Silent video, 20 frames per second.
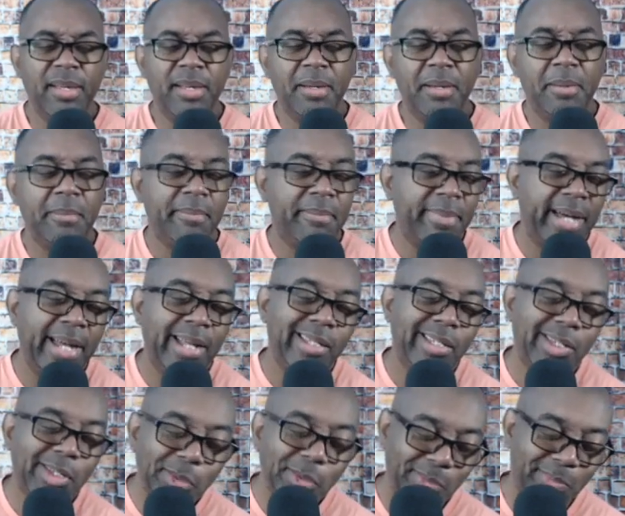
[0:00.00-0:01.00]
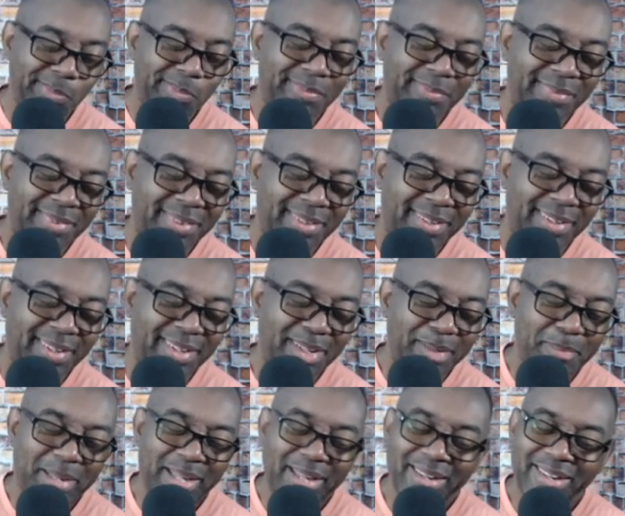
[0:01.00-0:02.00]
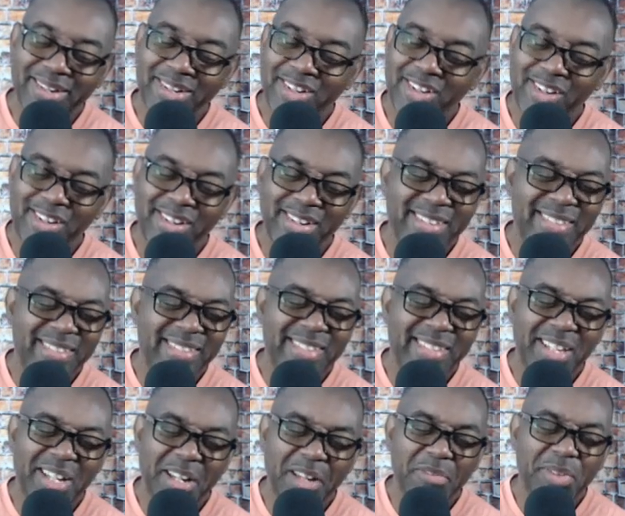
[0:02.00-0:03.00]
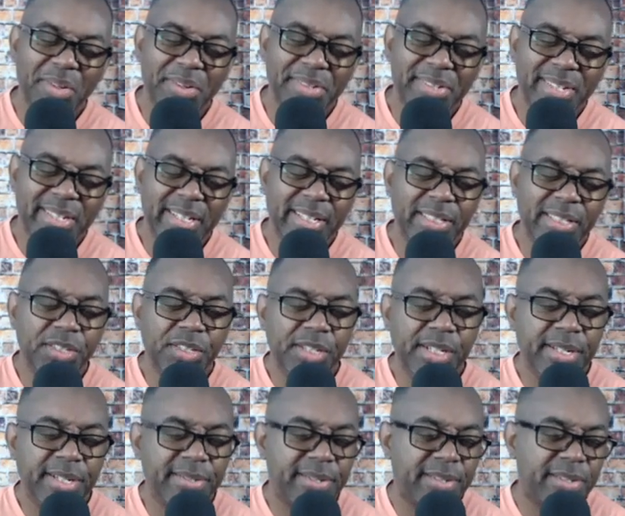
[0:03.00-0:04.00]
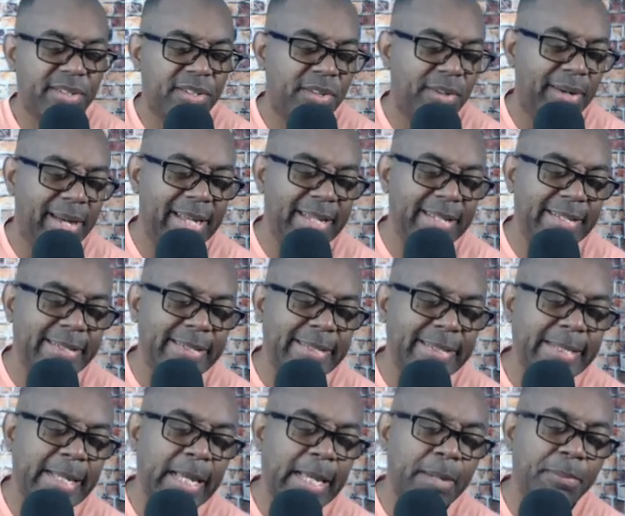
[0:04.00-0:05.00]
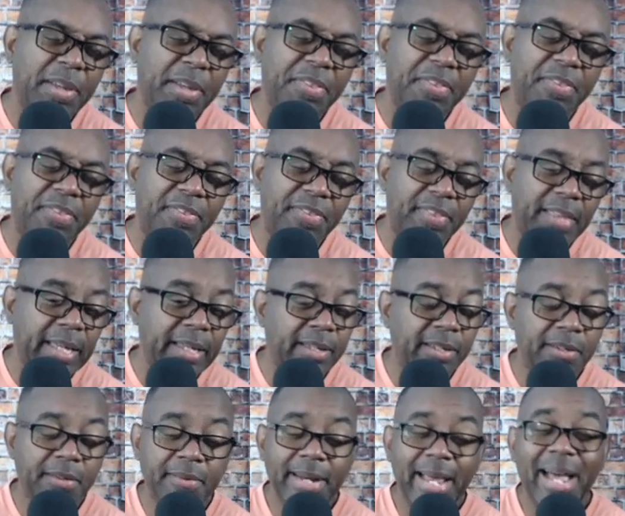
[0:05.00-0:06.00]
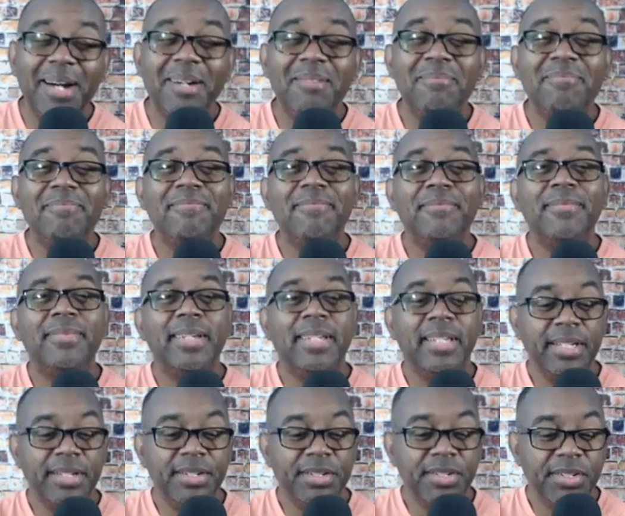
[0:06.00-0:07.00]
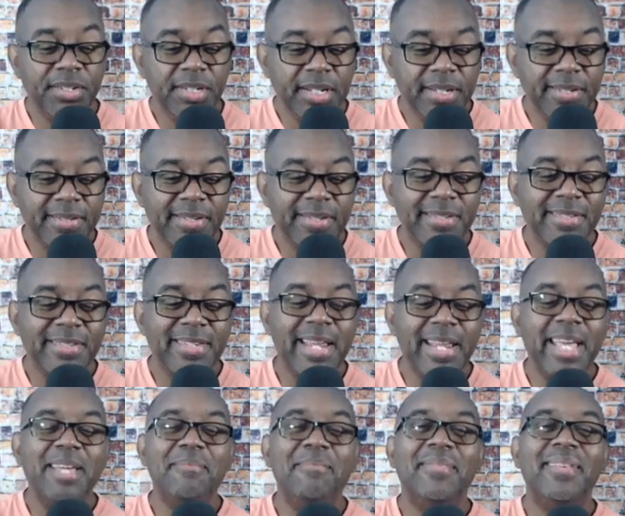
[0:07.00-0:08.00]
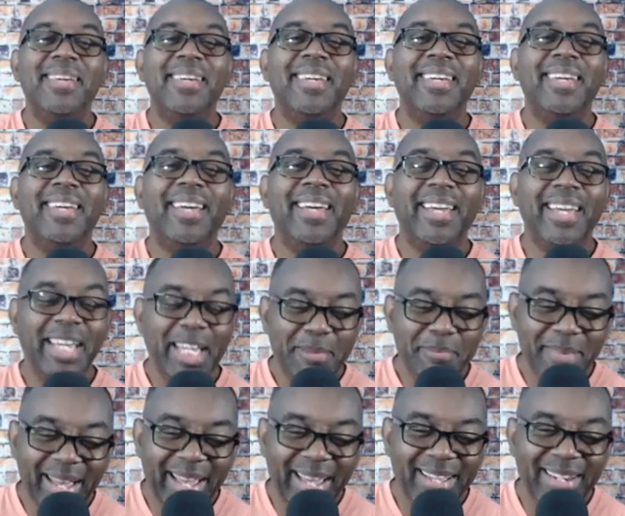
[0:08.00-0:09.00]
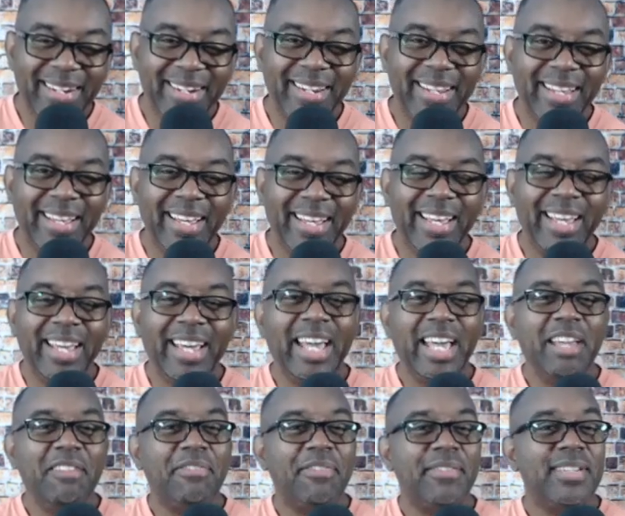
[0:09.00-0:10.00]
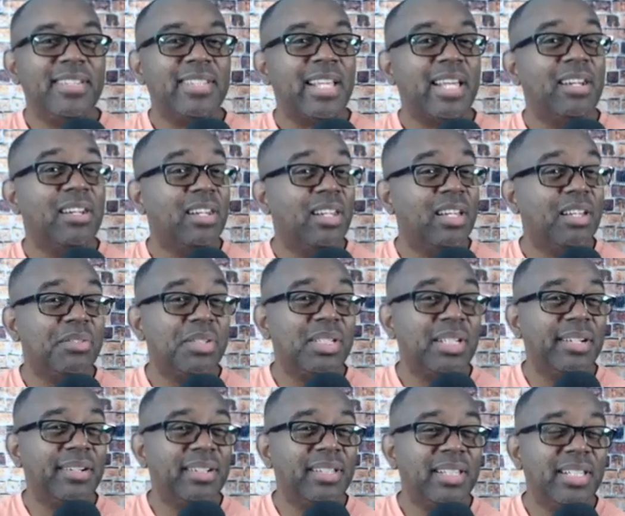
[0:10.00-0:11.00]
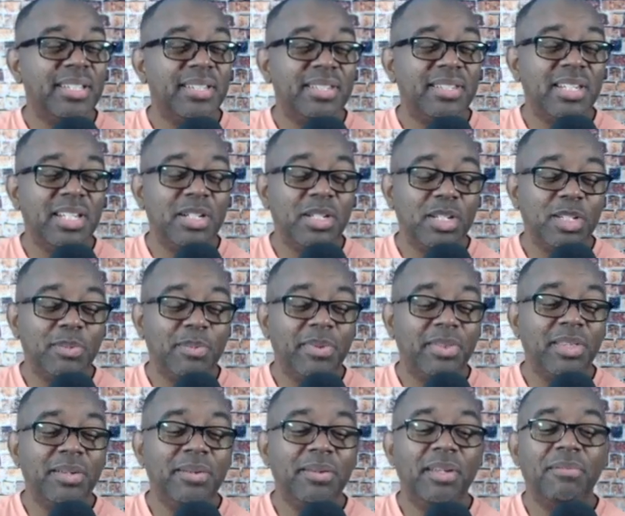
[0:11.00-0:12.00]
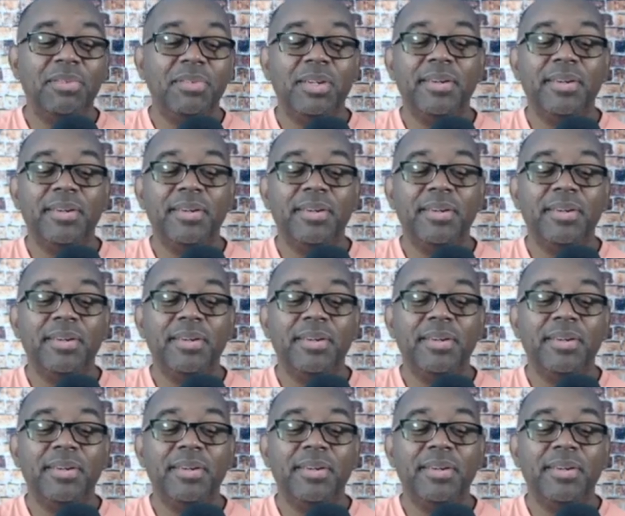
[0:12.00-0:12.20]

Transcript: by you because of your Son, Jesus Christ. And we thank you now in Jesus' name. Amen. Hey, friends, I love sharing these teachings with you. If you're